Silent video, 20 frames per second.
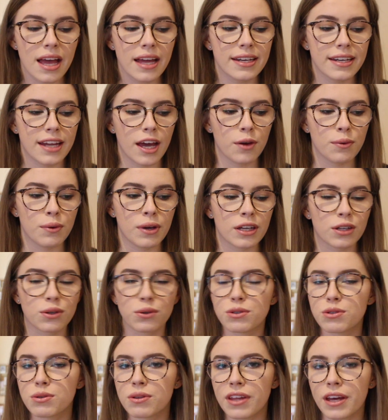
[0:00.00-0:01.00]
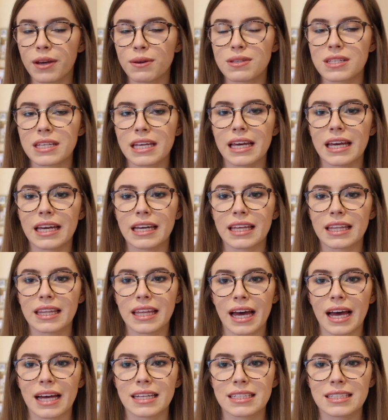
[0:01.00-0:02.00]
Now, it goes without saying
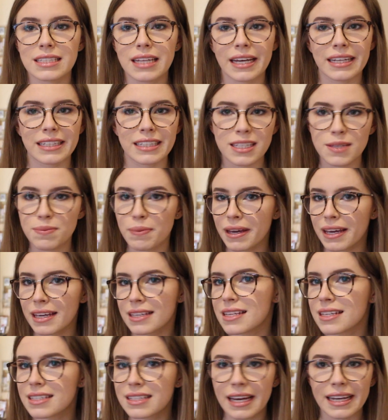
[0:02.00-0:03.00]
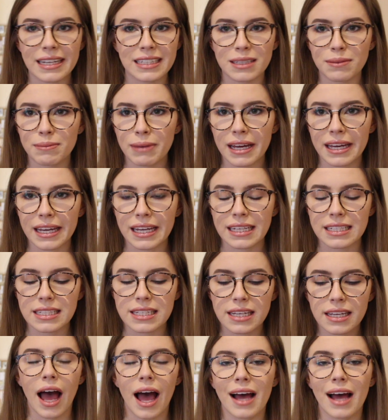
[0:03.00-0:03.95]
that tidy space, tidy mind,